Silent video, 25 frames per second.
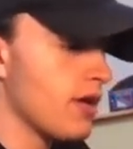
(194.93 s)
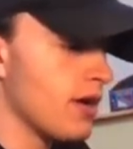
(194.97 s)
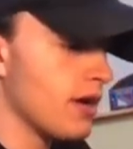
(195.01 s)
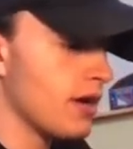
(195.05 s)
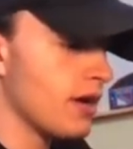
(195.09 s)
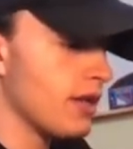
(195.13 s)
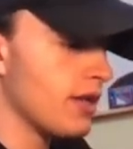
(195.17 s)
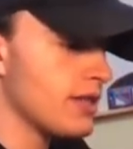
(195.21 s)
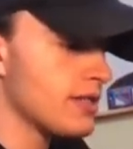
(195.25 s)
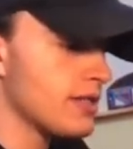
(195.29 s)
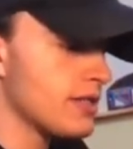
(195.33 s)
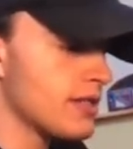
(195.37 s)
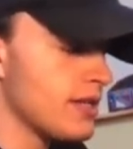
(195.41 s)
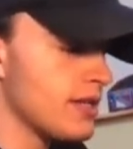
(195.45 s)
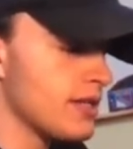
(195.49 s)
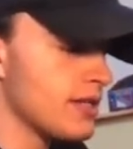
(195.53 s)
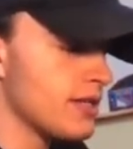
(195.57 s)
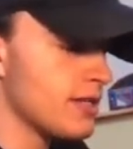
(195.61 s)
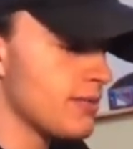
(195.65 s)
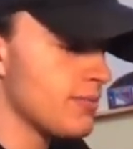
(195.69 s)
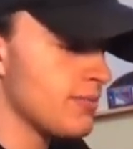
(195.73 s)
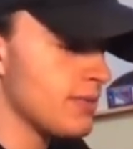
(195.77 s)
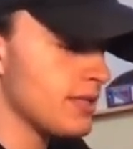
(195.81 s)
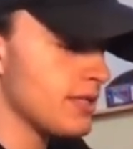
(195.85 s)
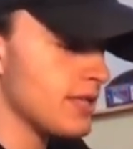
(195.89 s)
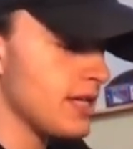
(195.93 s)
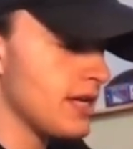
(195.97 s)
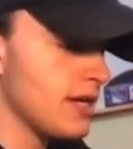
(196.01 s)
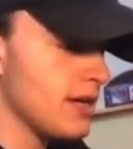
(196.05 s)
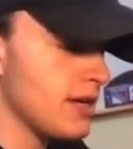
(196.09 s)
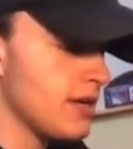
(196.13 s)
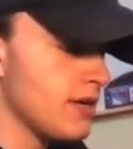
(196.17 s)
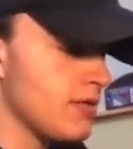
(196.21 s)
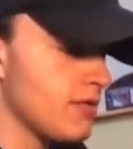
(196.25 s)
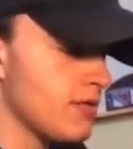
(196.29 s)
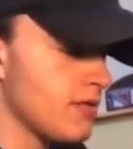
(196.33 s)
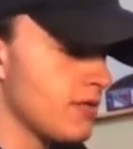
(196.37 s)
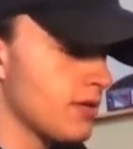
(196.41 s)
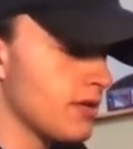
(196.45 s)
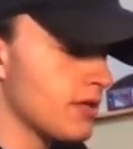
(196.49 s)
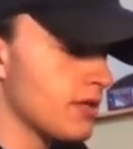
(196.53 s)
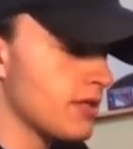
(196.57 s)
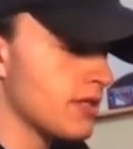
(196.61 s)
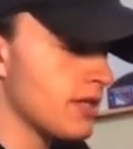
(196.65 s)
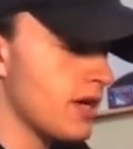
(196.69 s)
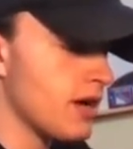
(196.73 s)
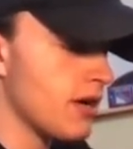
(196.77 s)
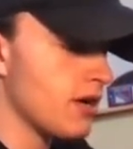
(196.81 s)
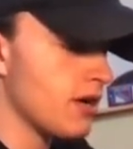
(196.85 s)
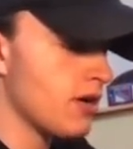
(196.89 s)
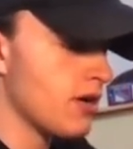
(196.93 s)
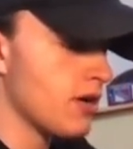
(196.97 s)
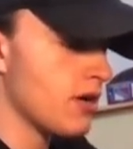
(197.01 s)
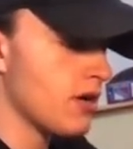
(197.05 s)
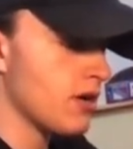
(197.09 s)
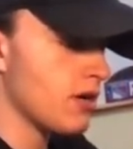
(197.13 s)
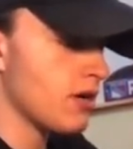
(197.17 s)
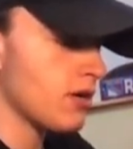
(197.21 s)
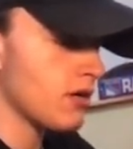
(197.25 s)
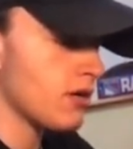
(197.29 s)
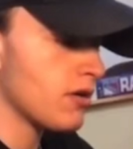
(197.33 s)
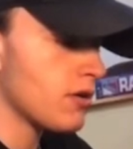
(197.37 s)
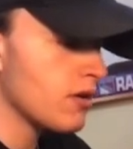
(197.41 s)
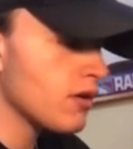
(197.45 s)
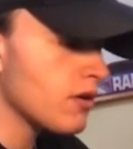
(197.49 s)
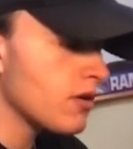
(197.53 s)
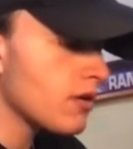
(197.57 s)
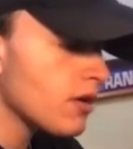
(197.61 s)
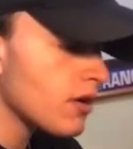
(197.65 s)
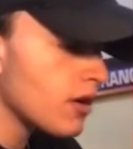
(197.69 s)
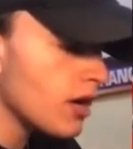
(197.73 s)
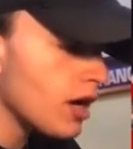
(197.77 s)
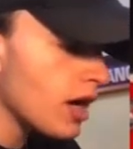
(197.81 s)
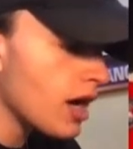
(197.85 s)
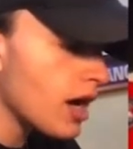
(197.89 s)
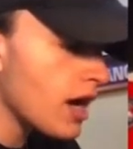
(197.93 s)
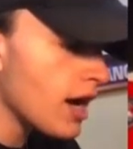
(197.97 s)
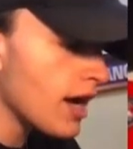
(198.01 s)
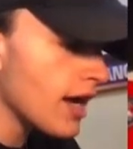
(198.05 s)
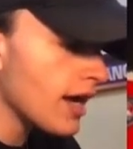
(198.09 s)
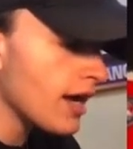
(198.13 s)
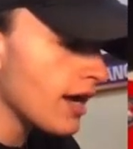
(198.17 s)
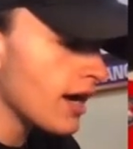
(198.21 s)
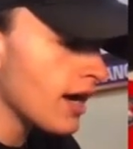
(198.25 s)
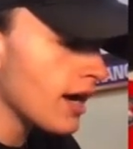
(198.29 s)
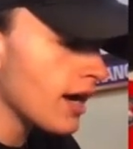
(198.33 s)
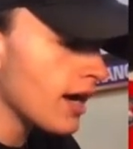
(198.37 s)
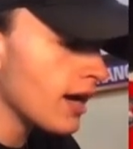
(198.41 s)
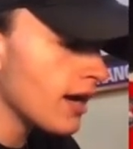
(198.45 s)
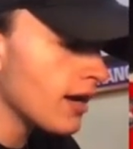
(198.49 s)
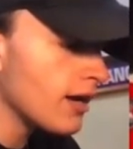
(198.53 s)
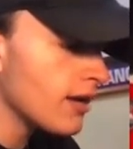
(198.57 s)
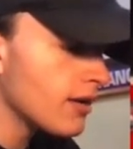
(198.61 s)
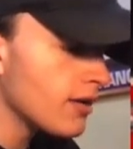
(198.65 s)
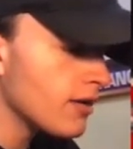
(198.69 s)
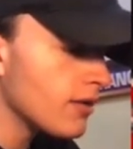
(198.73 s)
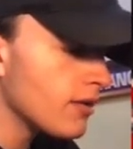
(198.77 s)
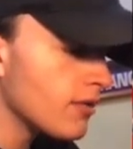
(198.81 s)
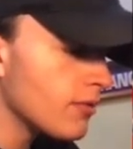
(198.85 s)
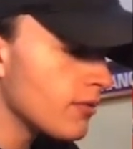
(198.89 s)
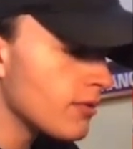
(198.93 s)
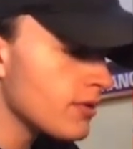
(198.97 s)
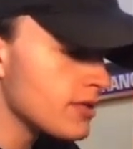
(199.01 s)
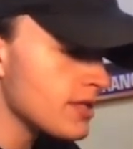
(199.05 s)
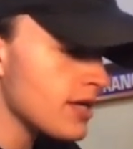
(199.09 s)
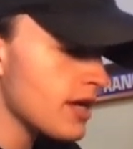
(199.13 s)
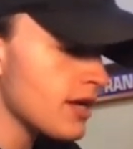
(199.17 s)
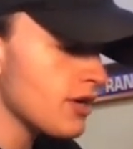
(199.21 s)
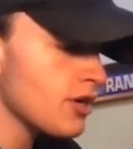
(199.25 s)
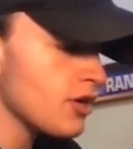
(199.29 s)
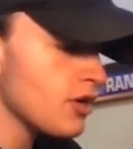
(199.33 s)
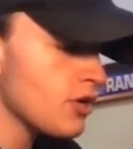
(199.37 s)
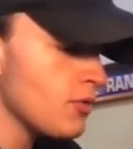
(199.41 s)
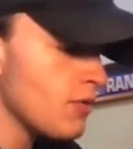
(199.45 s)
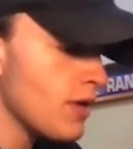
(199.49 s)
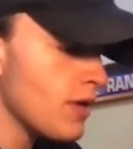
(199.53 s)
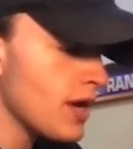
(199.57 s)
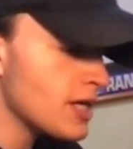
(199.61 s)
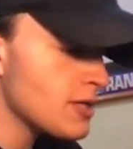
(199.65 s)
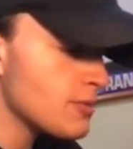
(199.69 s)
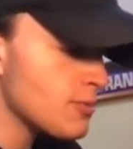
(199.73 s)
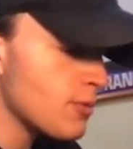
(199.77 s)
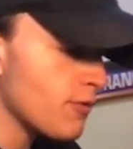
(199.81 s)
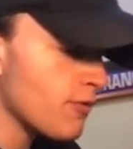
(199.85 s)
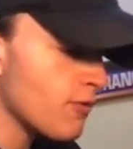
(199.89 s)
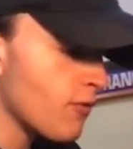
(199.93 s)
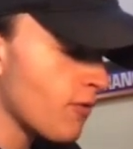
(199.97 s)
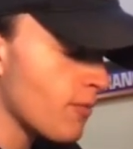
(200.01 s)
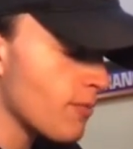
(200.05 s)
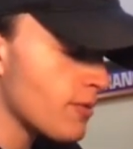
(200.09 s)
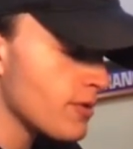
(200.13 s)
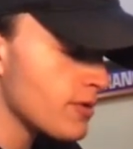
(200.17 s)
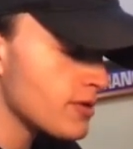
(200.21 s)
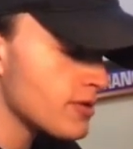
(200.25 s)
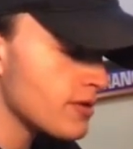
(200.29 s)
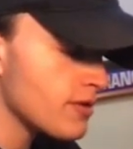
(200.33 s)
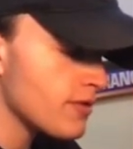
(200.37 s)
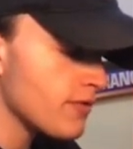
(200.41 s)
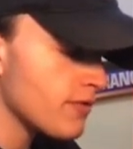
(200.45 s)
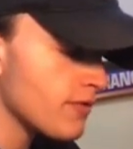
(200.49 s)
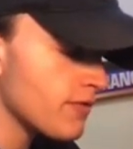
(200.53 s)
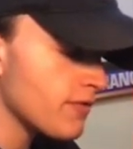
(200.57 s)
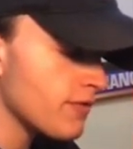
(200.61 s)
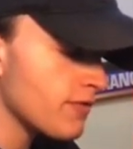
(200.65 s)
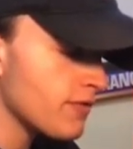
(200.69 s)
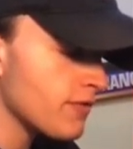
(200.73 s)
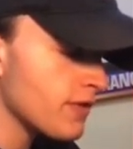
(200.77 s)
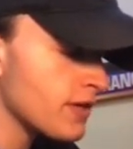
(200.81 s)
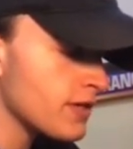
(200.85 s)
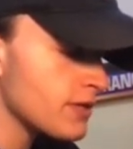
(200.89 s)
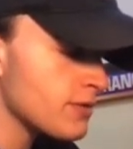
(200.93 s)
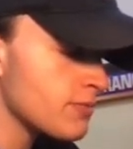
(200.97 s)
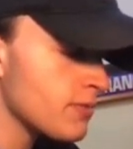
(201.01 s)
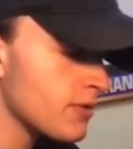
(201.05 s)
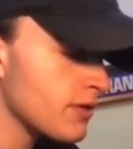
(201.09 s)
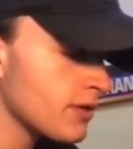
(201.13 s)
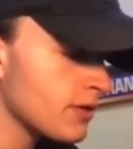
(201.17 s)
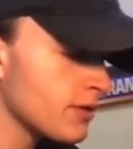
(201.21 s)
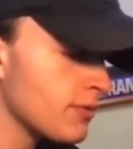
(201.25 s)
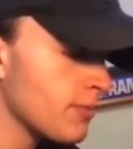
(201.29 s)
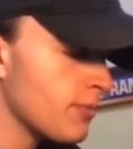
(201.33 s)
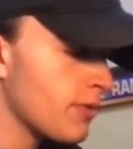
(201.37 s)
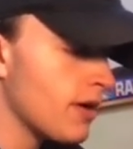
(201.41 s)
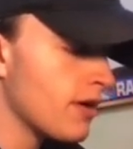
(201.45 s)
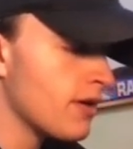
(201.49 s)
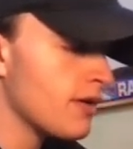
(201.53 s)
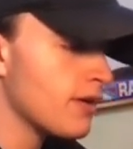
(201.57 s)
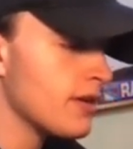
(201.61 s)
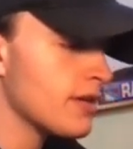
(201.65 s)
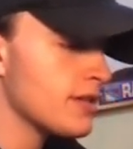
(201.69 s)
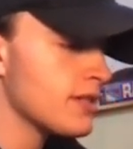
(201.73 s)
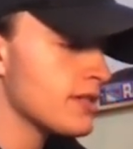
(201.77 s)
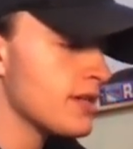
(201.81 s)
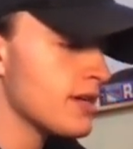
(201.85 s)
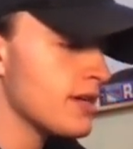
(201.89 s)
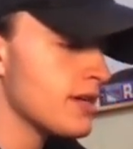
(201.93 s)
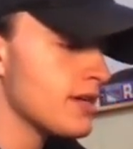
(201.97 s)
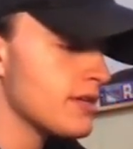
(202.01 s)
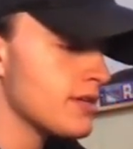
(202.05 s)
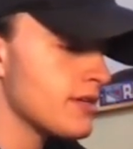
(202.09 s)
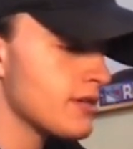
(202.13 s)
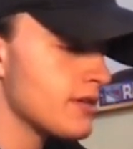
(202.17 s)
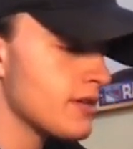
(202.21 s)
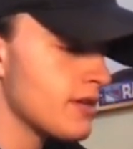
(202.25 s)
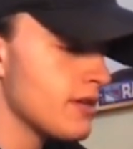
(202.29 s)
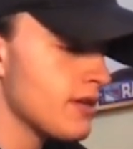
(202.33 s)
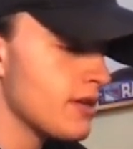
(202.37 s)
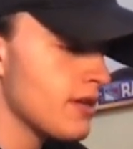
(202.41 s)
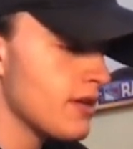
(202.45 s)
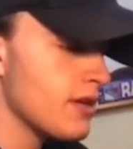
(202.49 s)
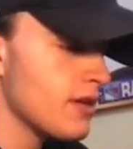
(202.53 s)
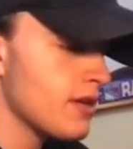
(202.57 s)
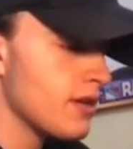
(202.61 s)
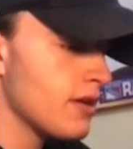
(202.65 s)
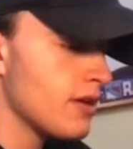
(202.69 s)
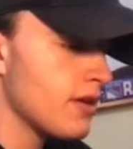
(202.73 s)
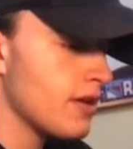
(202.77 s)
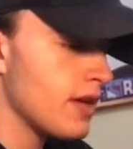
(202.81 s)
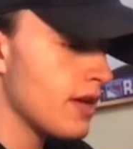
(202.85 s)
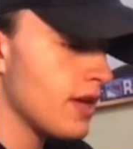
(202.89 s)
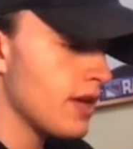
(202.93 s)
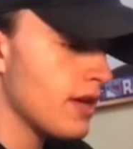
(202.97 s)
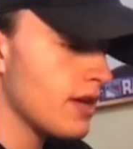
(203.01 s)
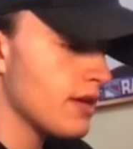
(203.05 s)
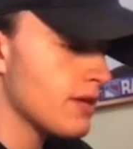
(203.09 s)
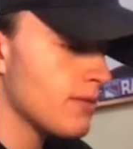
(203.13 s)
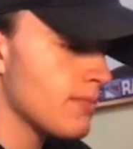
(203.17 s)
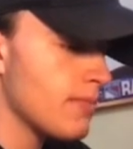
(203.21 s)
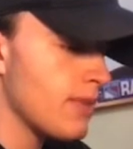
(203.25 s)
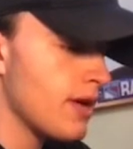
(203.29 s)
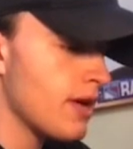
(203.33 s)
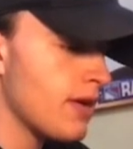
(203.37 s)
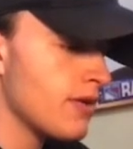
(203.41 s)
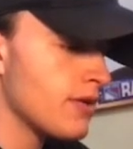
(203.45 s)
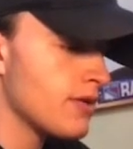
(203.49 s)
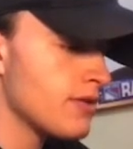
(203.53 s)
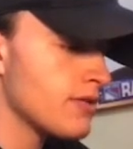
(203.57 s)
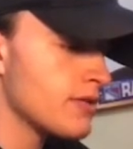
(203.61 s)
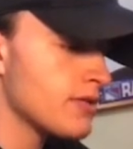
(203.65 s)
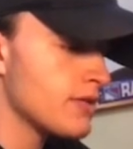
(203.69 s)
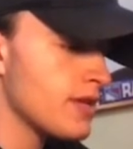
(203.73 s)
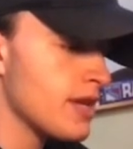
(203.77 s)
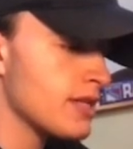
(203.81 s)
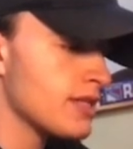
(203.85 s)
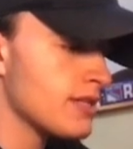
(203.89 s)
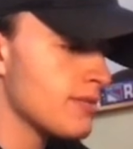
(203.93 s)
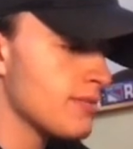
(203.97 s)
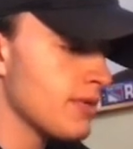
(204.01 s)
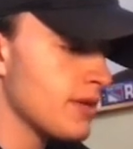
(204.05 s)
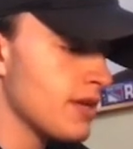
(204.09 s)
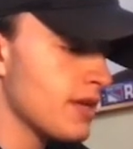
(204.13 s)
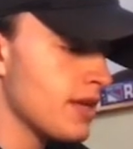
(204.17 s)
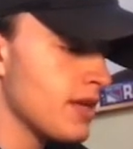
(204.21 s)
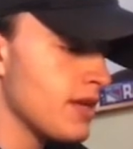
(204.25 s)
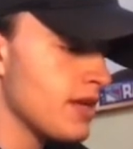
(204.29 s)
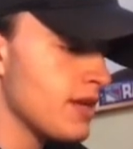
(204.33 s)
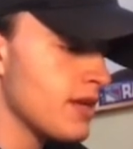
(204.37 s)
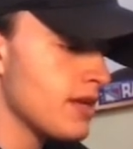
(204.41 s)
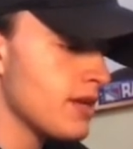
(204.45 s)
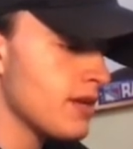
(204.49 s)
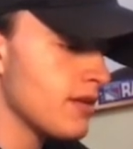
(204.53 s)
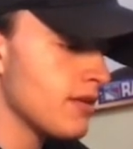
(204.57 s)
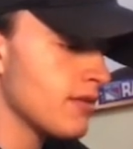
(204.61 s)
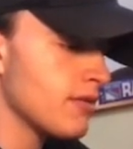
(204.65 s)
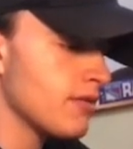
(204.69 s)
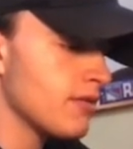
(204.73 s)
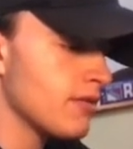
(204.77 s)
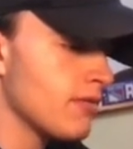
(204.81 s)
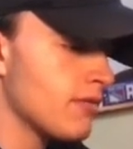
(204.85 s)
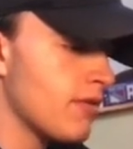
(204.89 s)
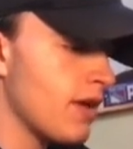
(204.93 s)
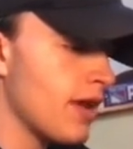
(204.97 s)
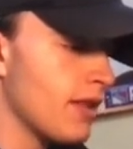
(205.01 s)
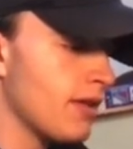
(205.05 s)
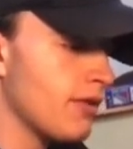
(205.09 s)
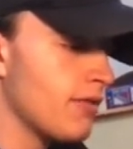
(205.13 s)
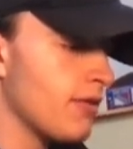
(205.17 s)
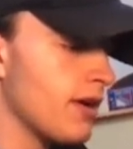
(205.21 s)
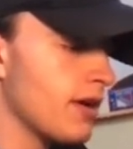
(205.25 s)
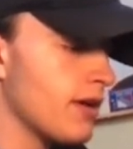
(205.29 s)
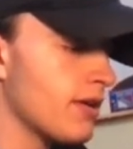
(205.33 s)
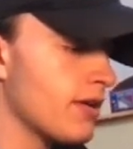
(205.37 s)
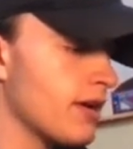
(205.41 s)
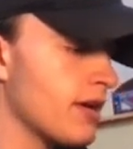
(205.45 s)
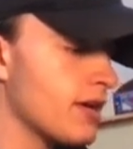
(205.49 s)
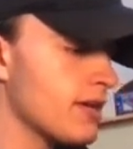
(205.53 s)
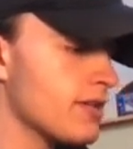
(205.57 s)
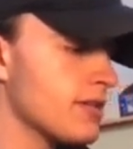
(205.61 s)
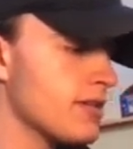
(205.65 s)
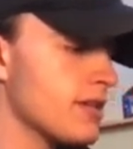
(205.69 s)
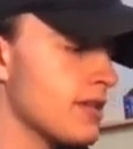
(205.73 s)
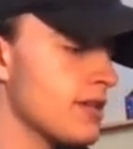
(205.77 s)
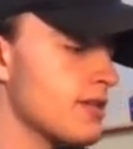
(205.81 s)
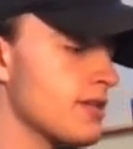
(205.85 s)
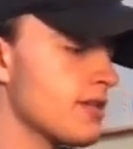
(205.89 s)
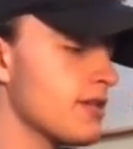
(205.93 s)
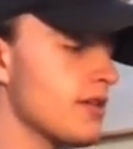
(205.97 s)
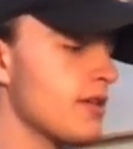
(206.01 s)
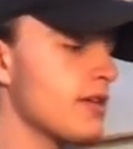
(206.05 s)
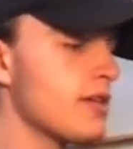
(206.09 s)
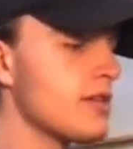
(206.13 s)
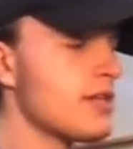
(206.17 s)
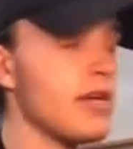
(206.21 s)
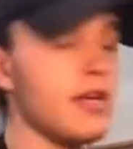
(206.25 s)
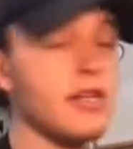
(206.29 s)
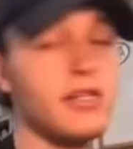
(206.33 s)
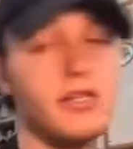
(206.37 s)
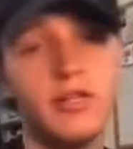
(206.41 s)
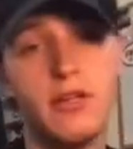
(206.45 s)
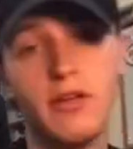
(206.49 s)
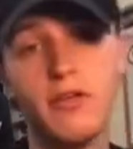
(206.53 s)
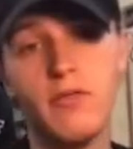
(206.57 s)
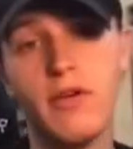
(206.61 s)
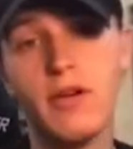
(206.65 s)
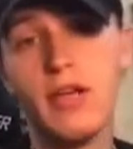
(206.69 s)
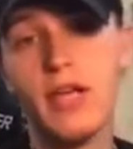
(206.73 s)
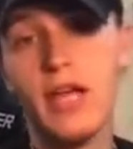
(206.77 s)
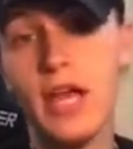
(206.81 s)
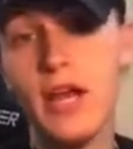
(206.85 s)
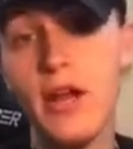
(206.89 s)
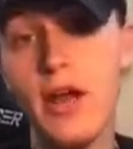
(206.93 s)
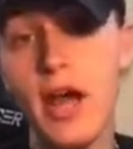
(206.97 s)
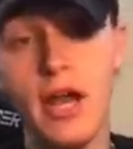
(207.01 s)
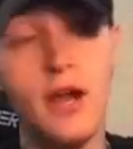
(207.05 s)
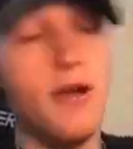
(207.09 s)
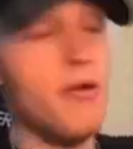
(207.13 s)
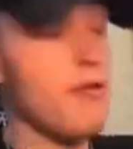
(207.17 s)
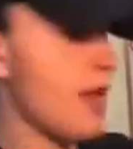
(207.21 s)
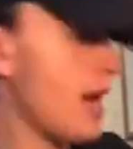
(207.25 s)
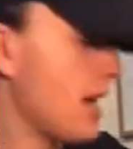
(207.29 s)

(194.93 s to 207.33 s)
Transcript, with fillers: Iglesias, Patino, Tucker, I. uh, what is that? New age performers of Oswald Cabrera. That's nice. Mariners, S. McGee, Riley Greene. Nice. He's a good, he's actually a good rookie. I know. I know.